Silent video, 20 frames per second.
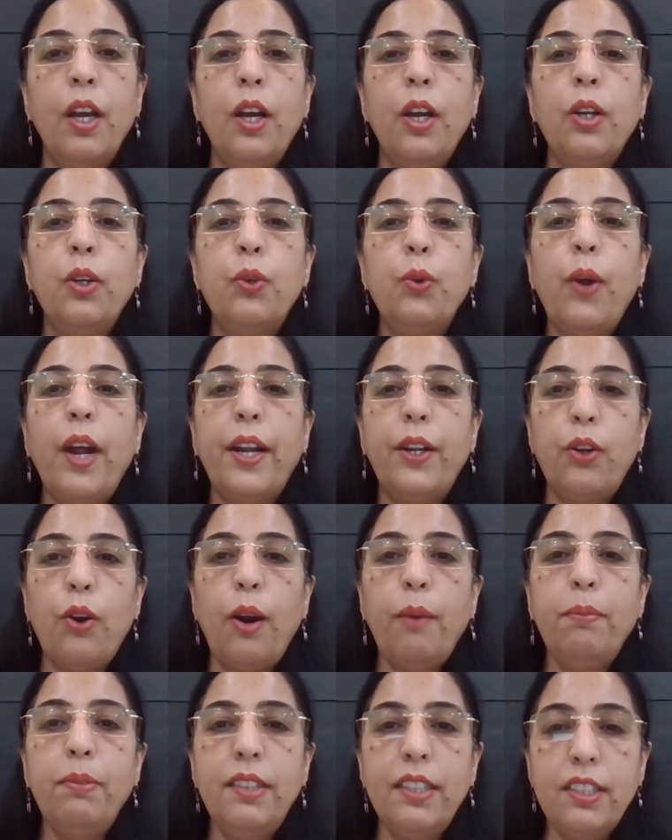To
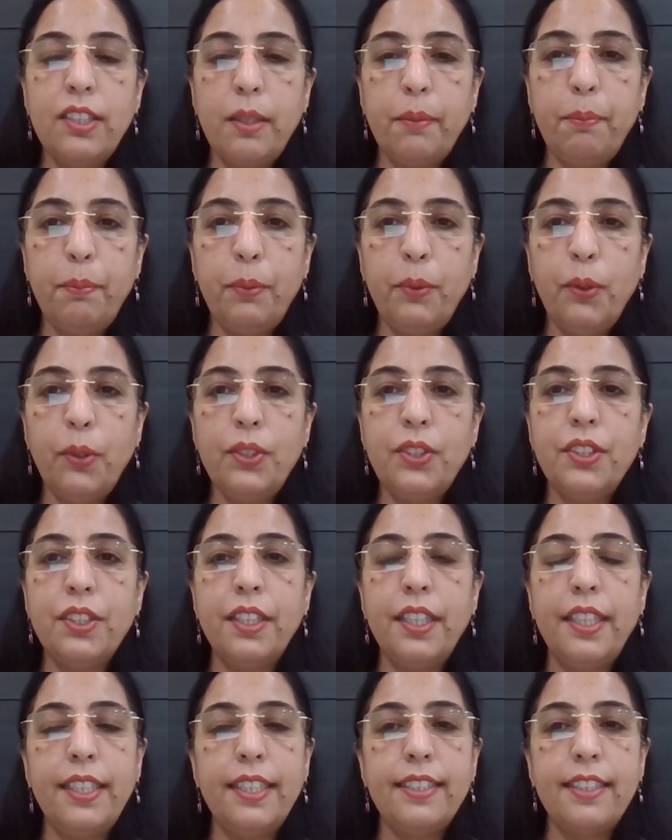adopt this approach,
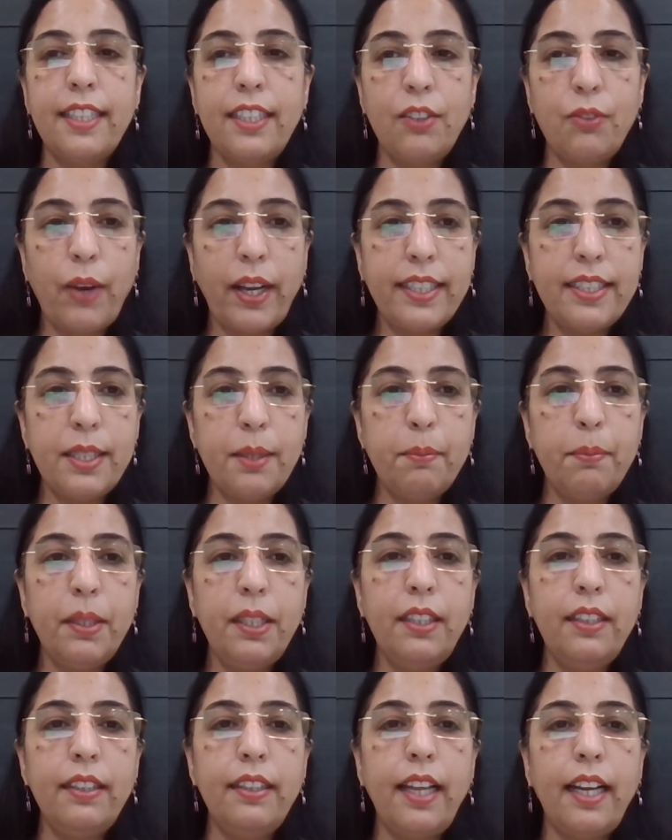it is
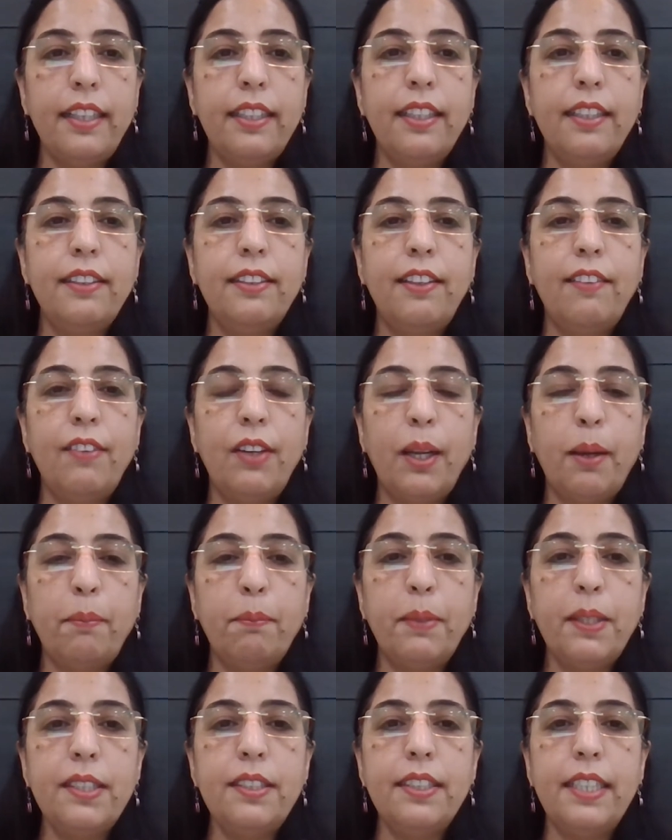advisable that the
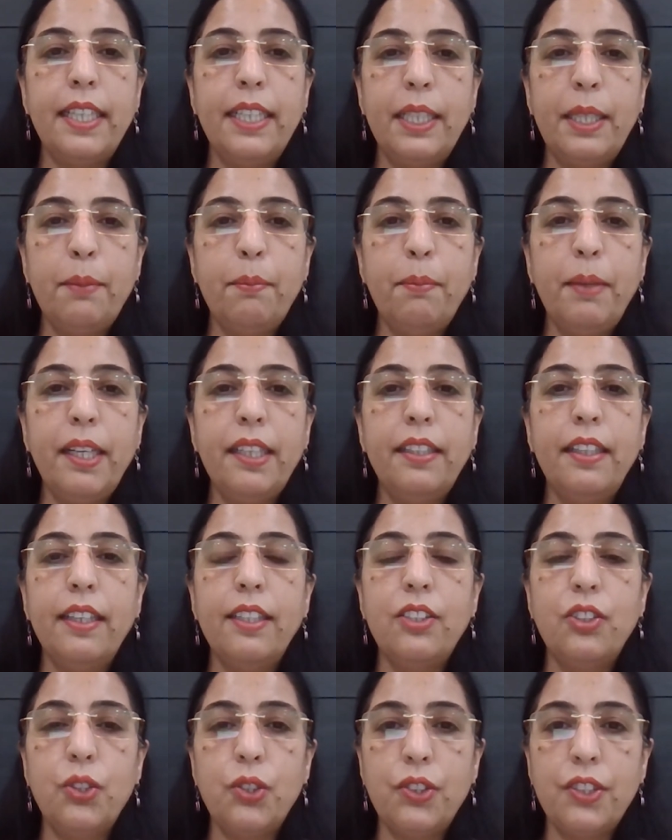developers intimate
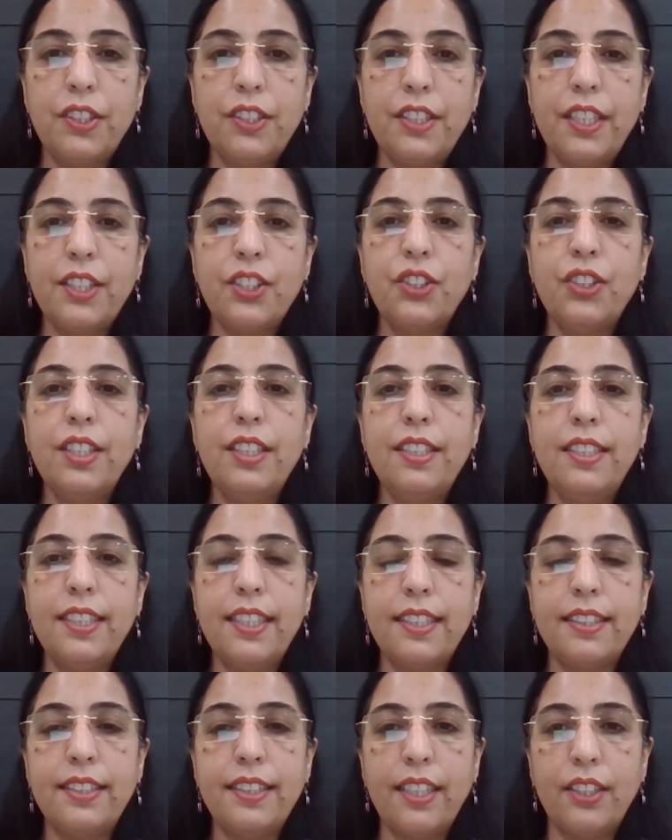their jurisdictional
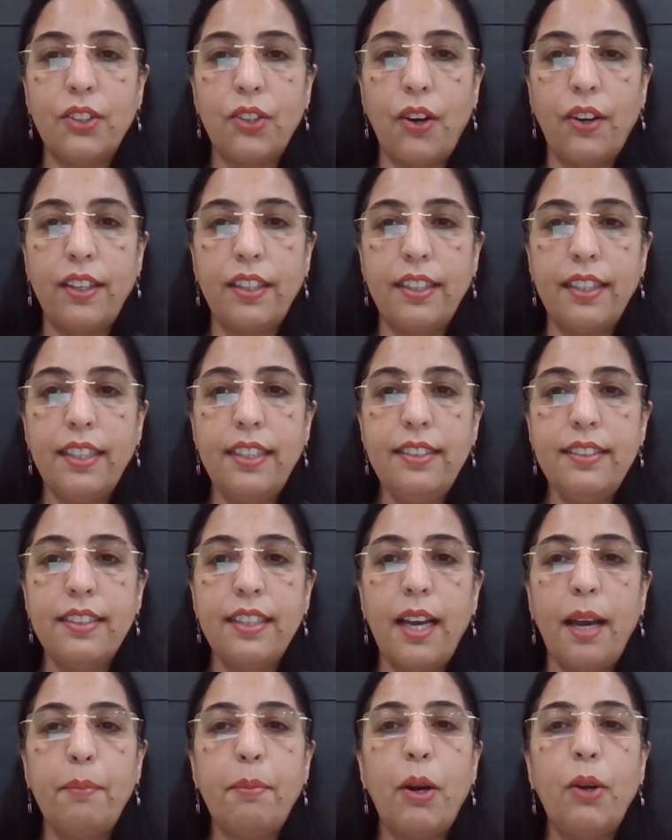GST authorities
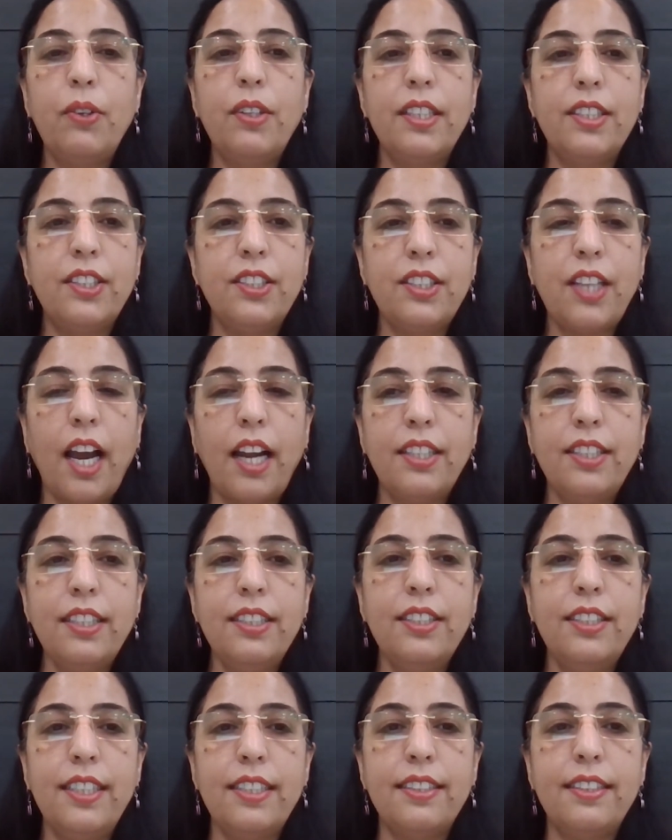about
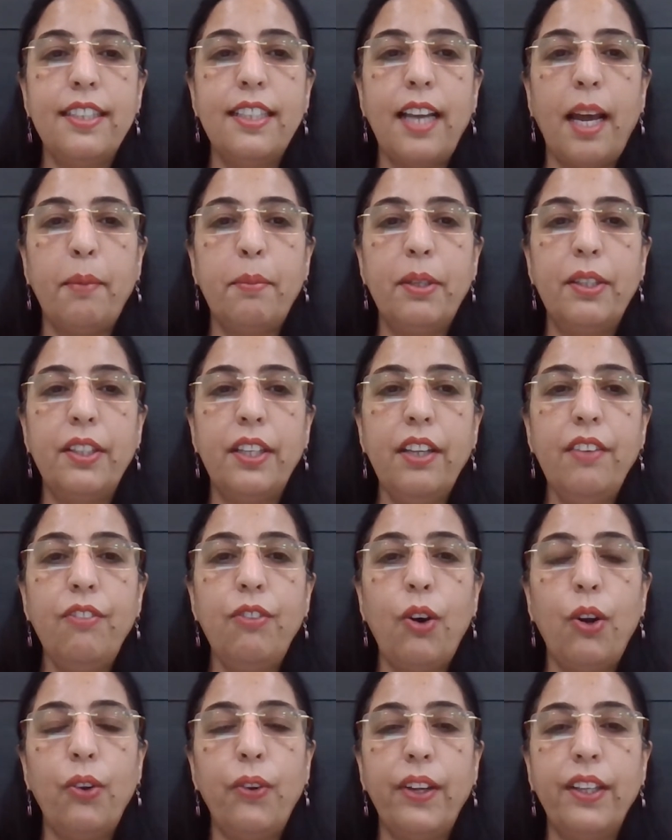discharging GST liability
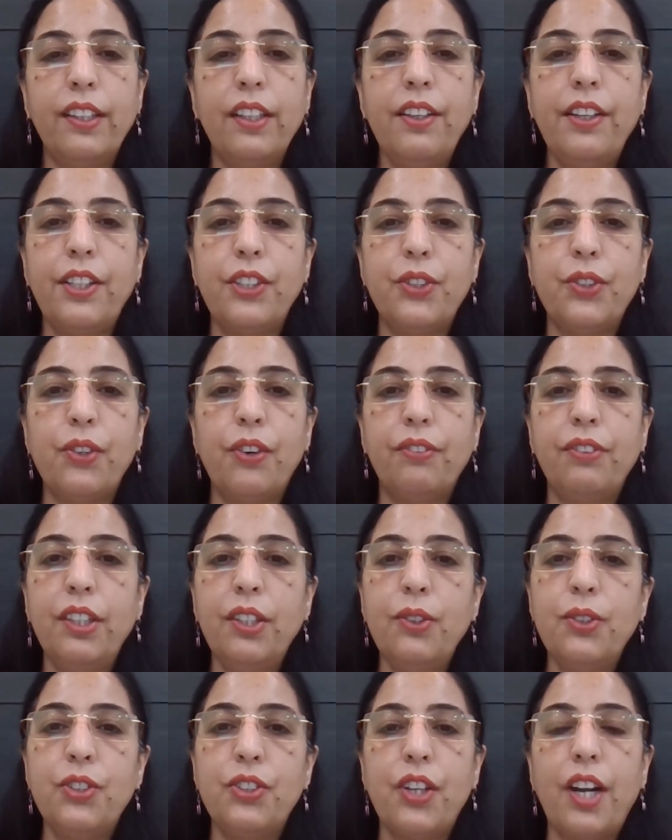following the ratio of the
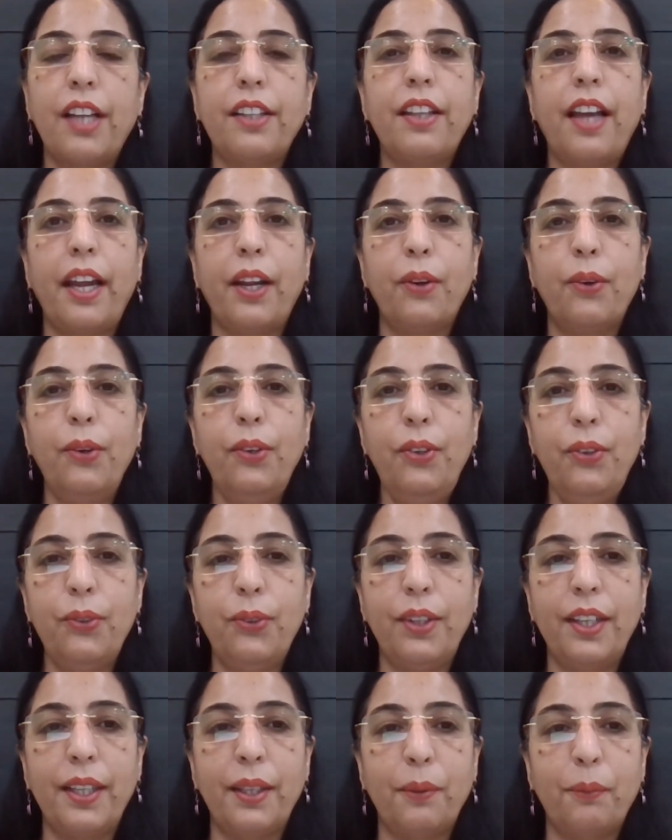Gujarat High Court
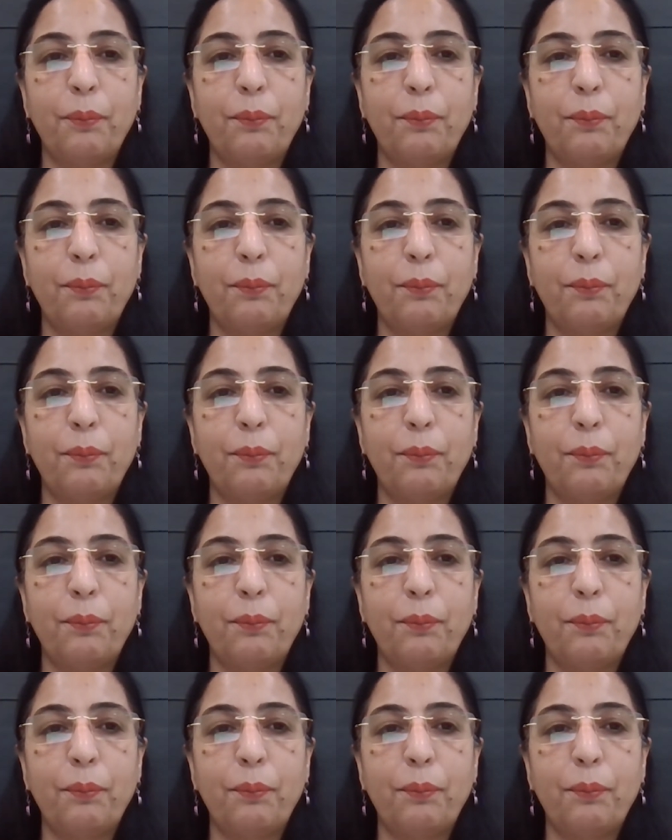ruling.